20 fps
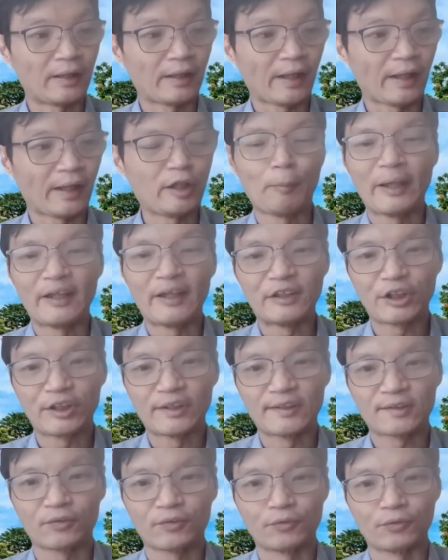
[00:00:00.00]

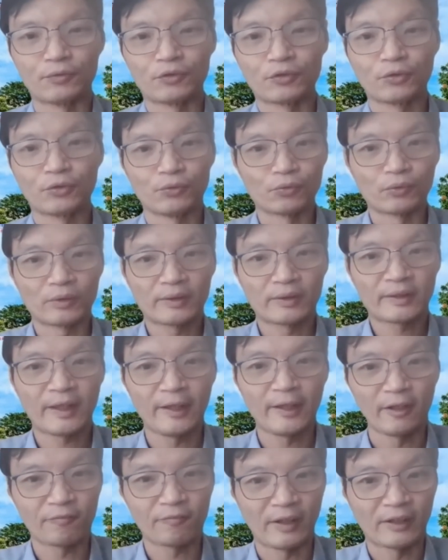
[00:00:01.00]
animations to kind
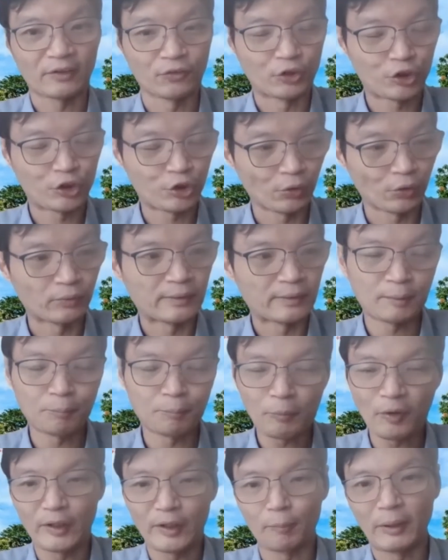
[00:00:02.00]
of to show
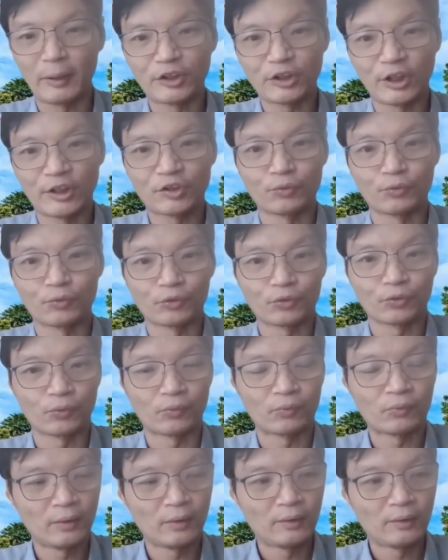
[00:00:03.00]
simple animations to